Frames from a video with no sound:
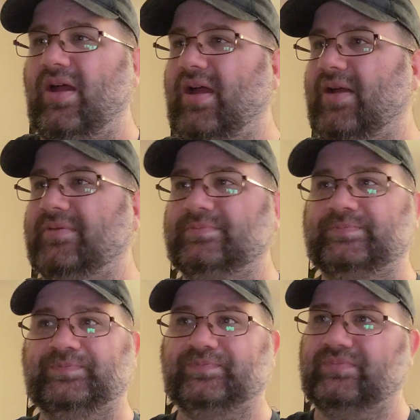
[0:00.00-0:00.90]

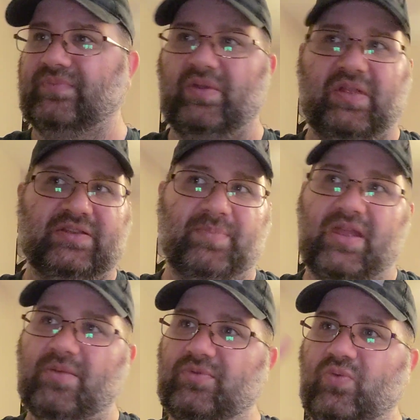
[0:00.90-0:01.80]
Um, let's
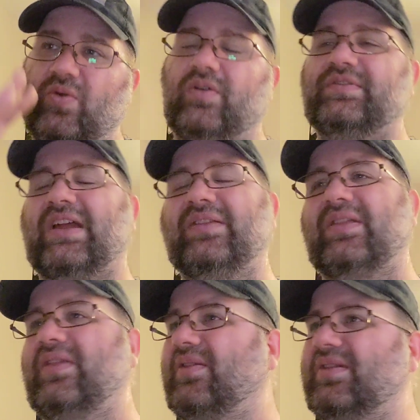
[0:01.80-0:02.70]
make them dwarves. I
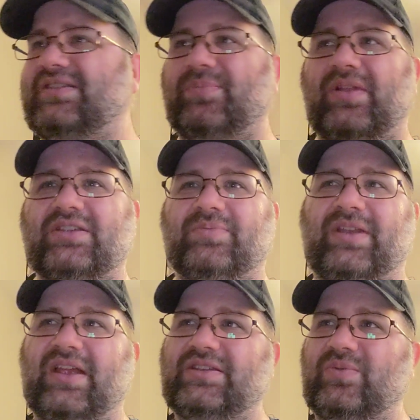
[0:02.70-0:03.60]
the, the, simple
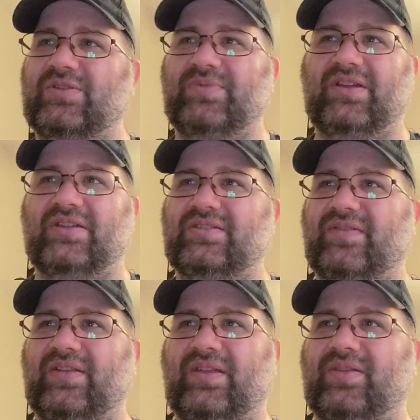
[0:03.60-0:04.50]
explanation was because
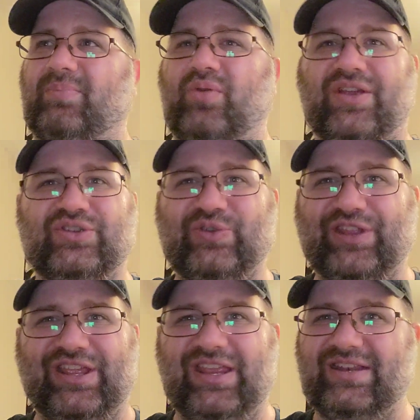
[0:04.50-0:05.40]
of I think the pressure
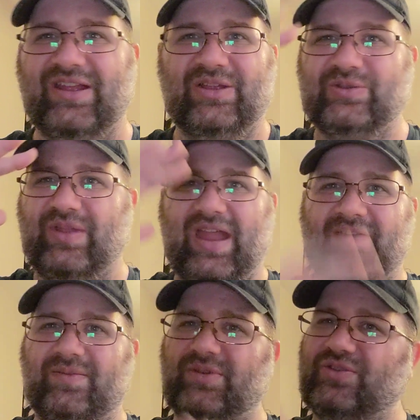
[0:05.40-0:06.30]
and the heat, so they
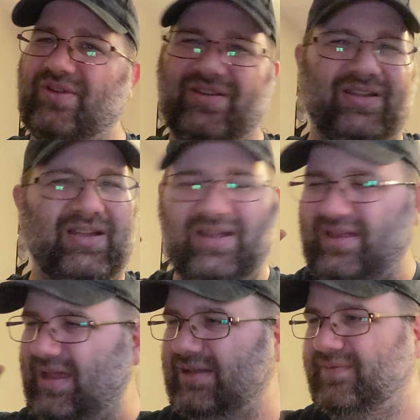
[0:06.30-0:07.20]
have to be shrunk.
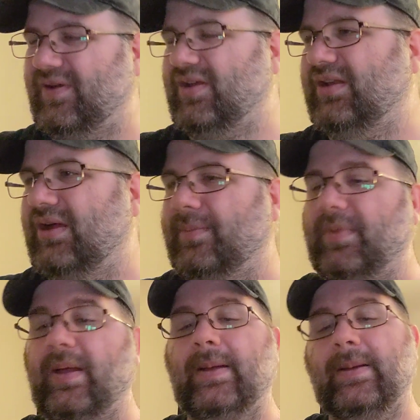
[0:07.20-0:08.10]
That's fucking
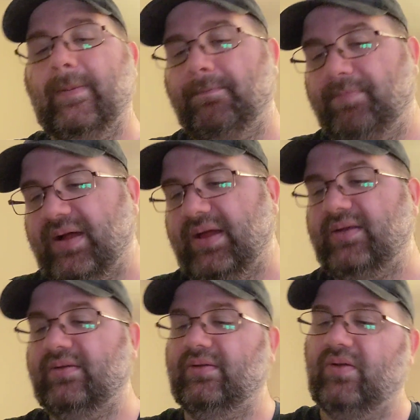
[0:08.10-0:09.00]
dumb.
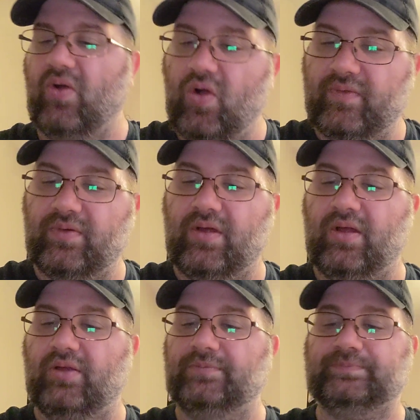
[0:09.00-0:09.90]
But
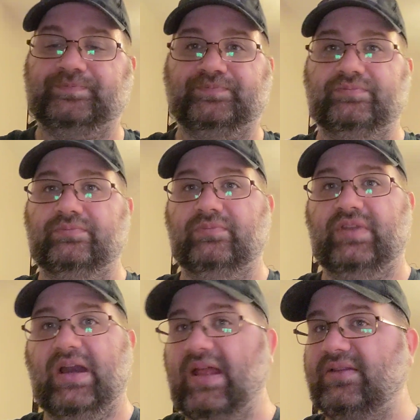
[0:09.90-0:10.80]
overall,
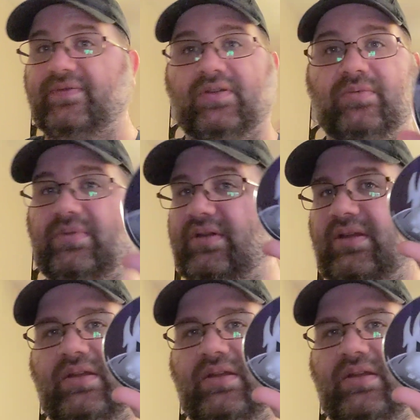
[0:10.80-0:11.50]
did I like the film?